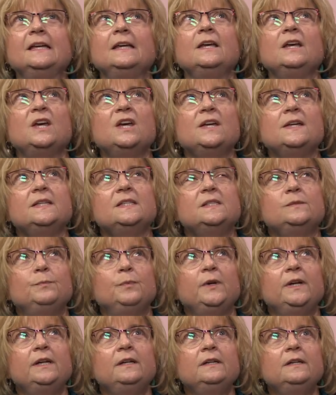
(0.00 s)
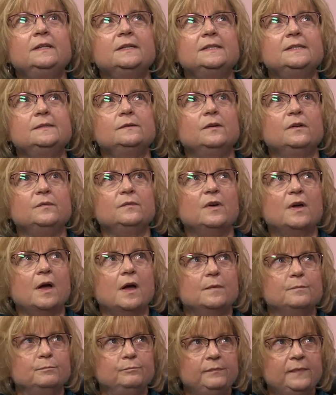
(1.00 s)
Yeah. Spring is,
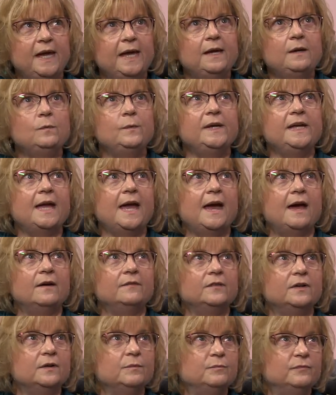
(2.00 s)
May we have